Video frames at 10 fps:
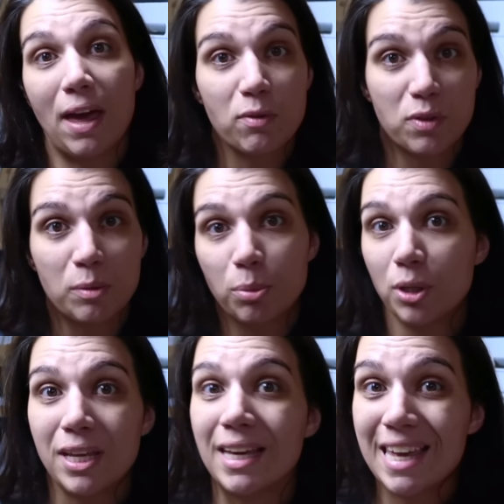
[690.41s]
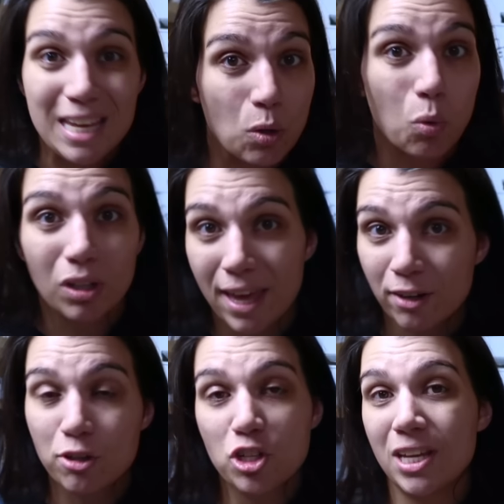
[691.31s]
rather than putting equal
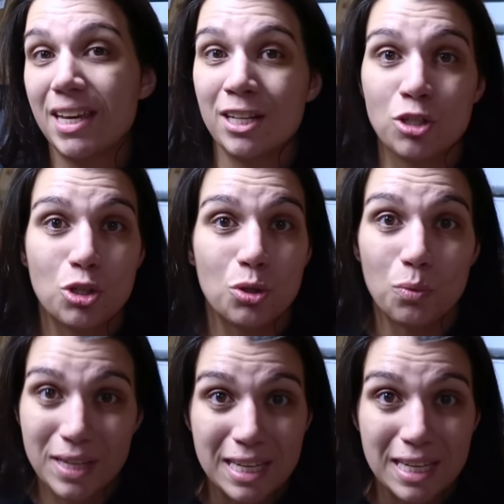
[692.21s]
energy into